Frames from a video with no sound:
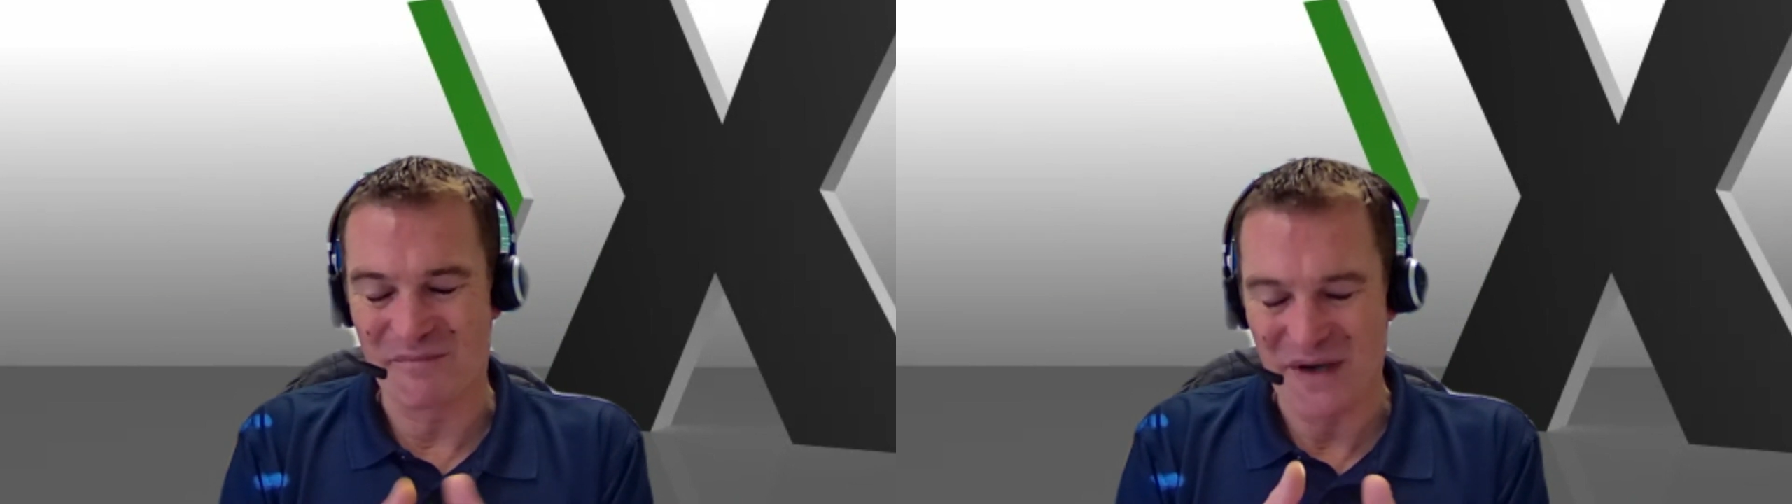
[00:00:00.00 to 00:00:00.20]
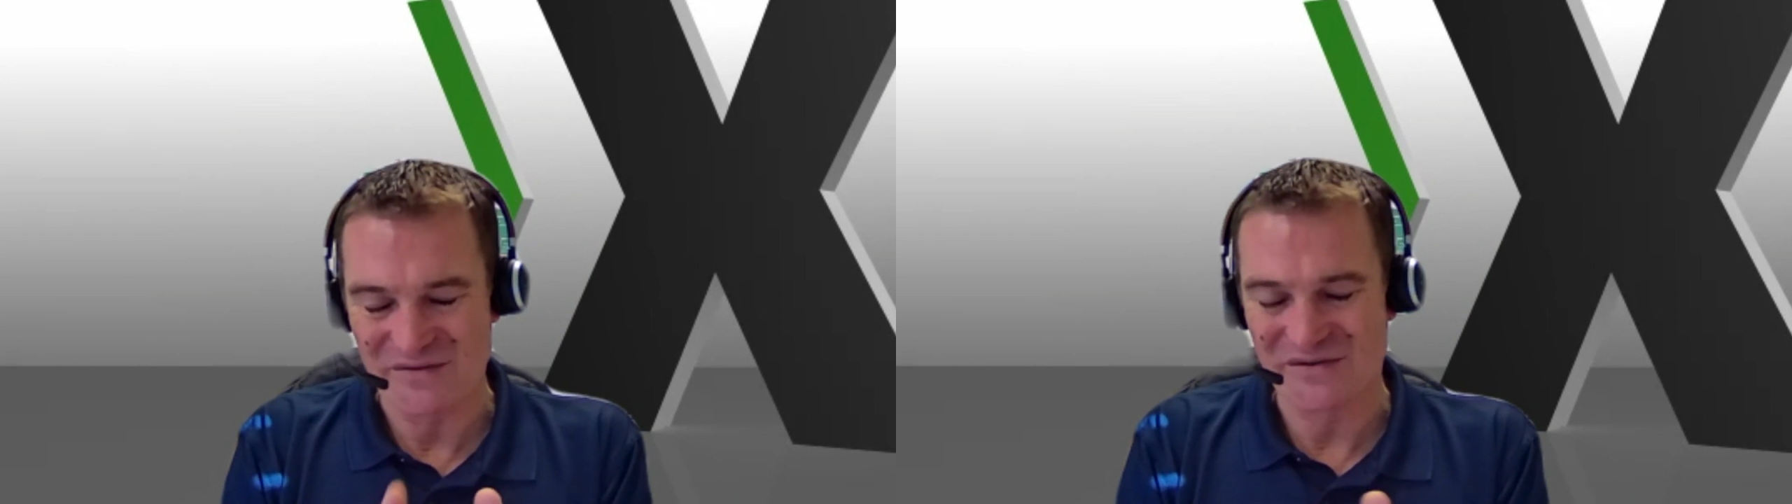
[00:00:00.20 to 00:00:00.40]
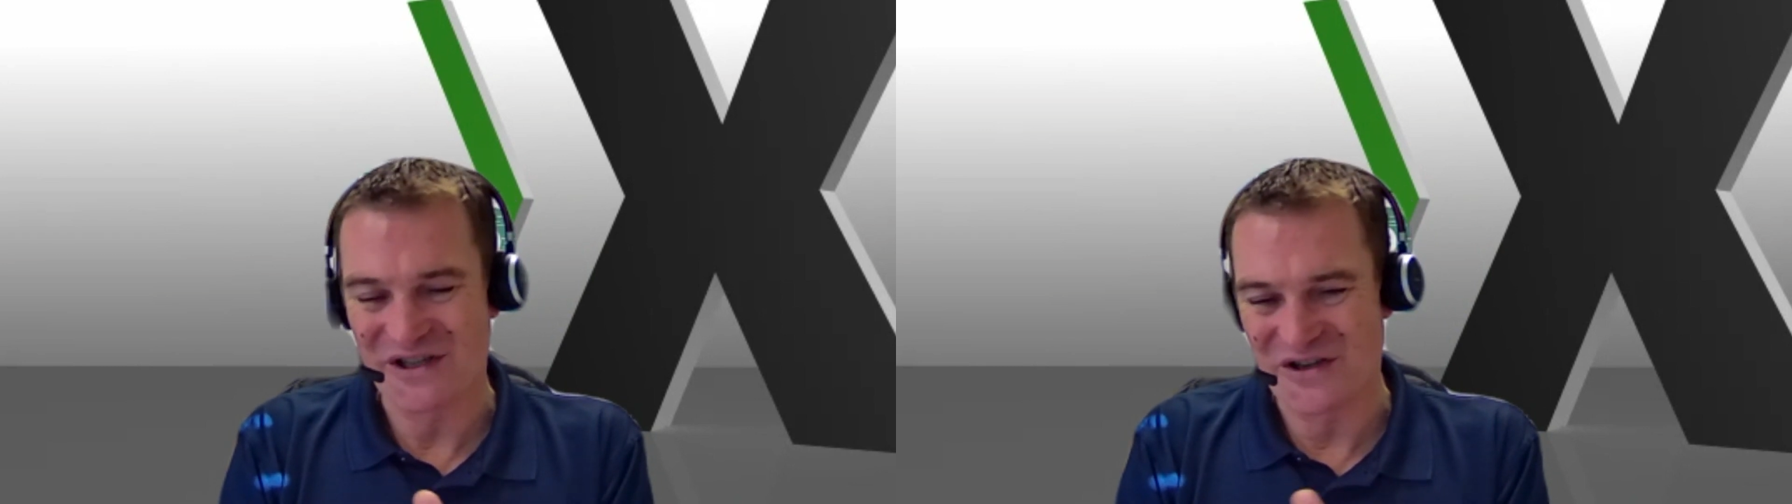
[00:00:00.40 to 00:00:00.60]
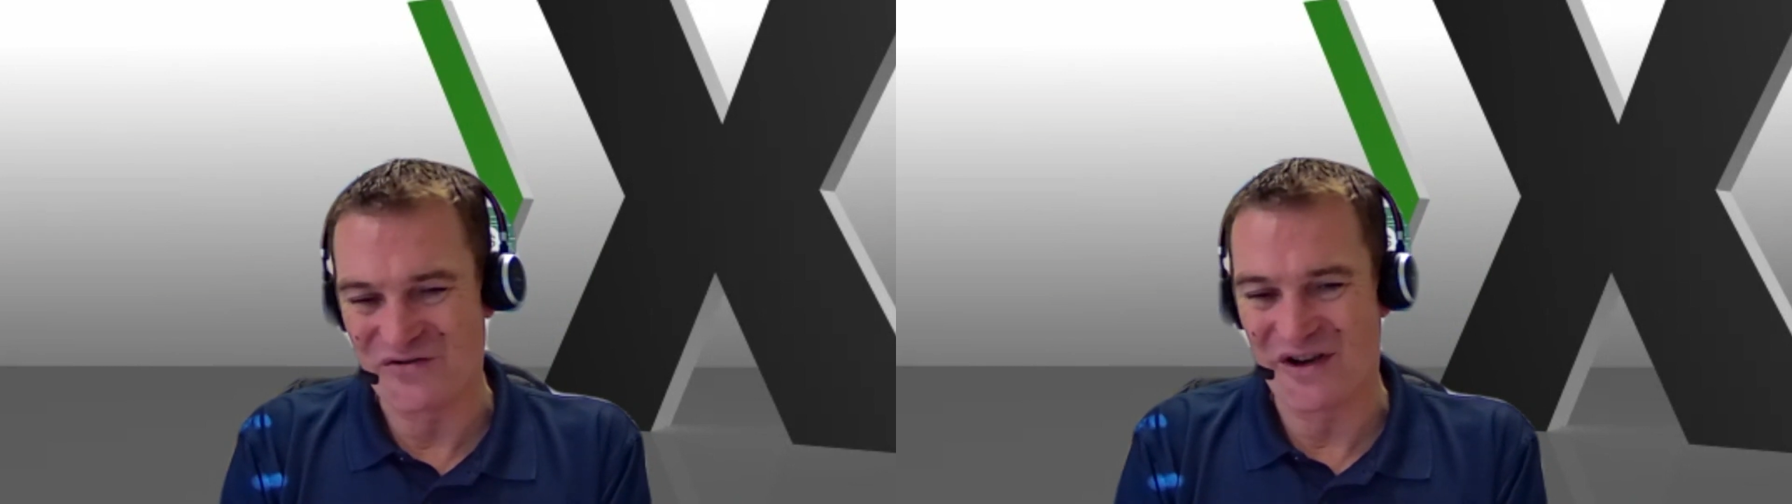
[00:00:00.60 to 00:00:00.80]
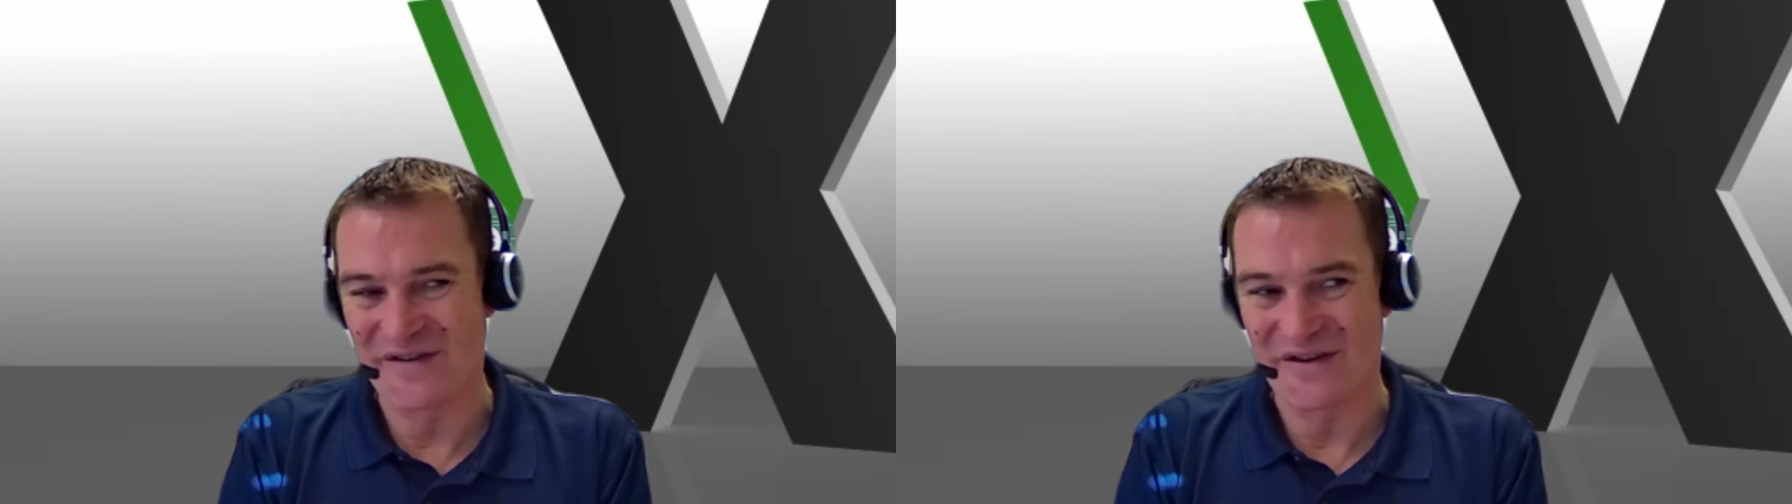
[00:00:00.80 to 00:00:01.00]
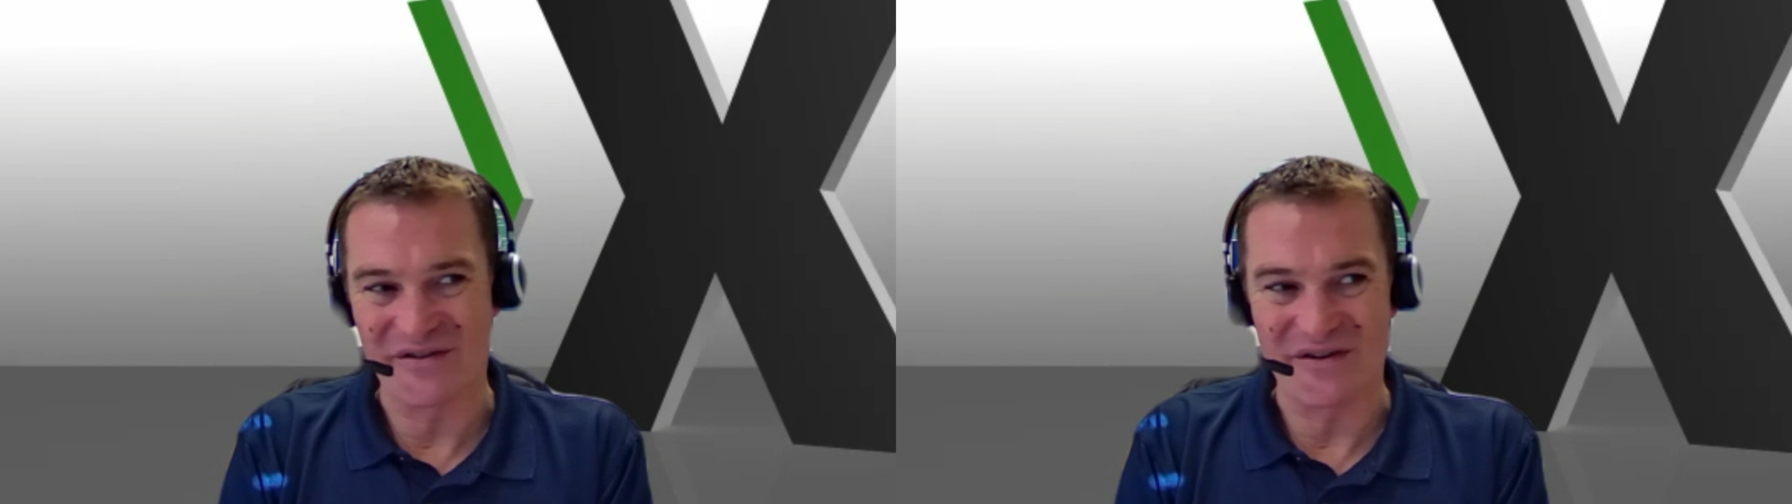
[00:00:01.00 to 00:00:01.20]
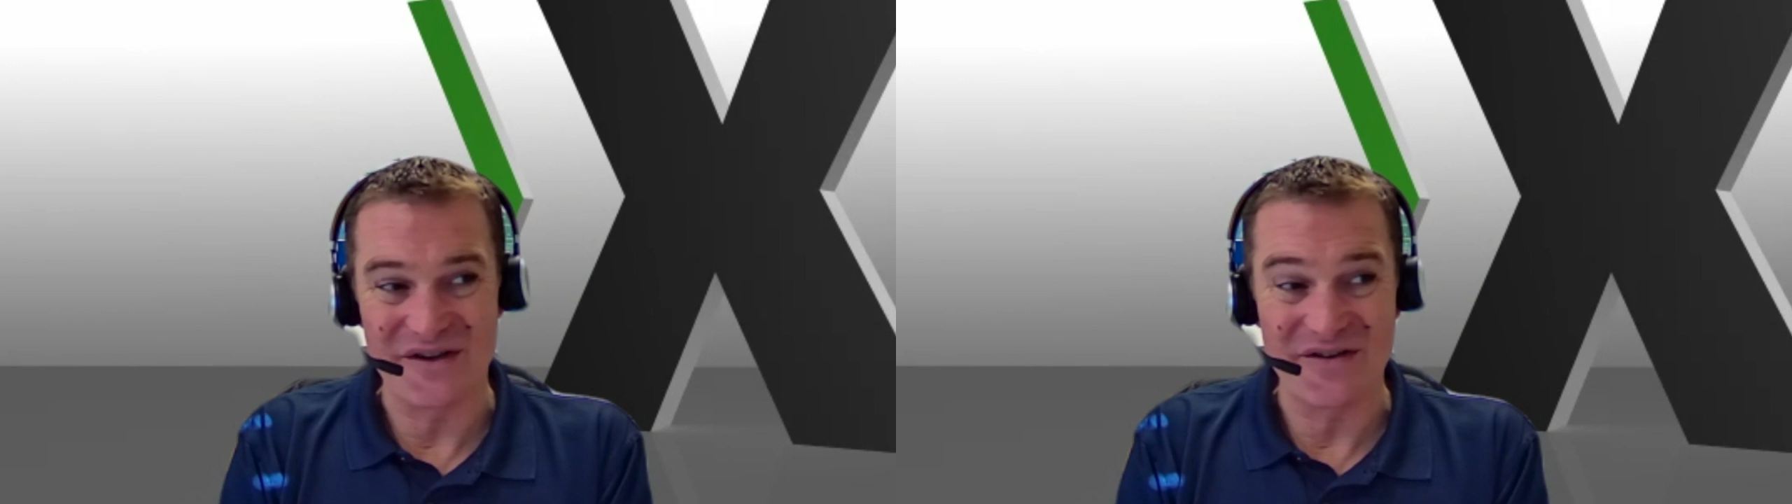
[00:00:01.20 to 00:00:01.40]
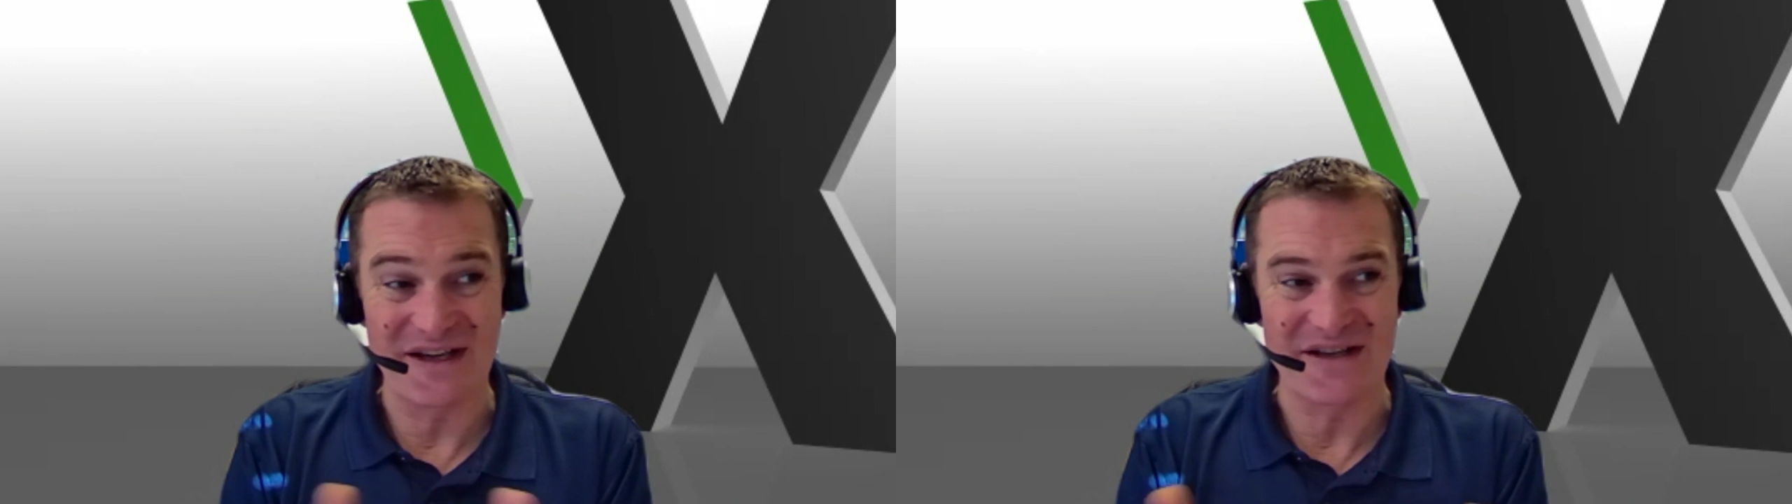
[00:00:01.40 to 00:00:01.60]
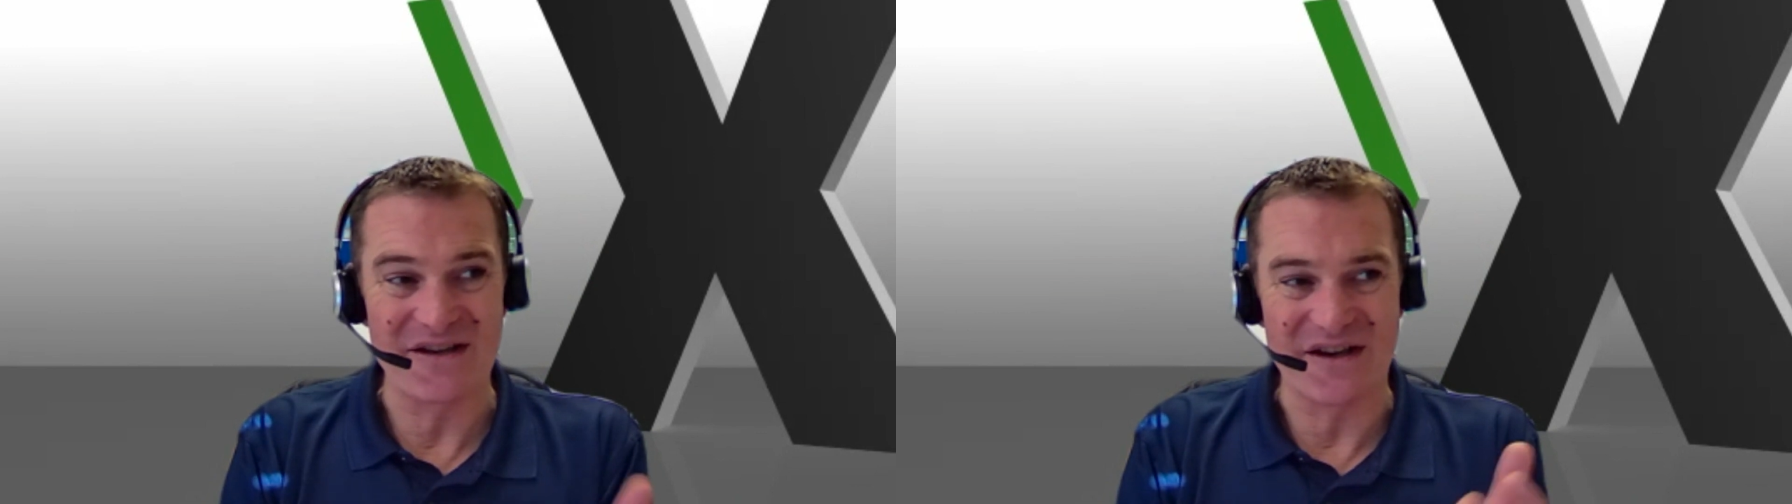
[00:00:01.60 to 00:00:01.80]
puddles that you're driving through, and you think,